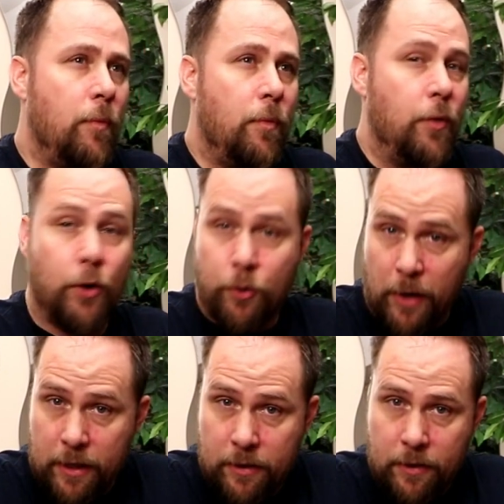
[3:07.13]
They're
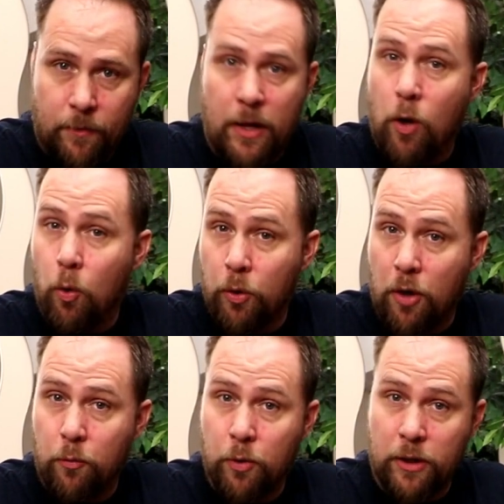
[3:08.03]
great, they hold
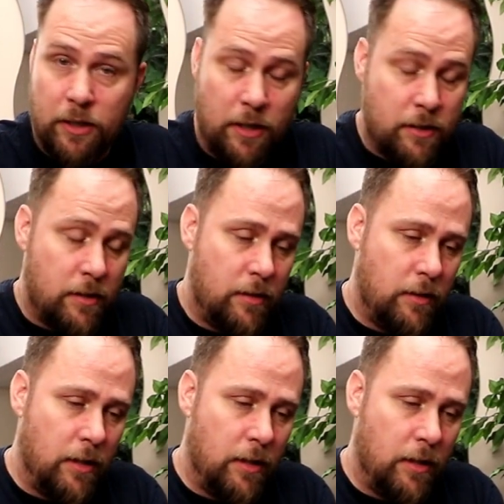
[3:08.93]
on really nice.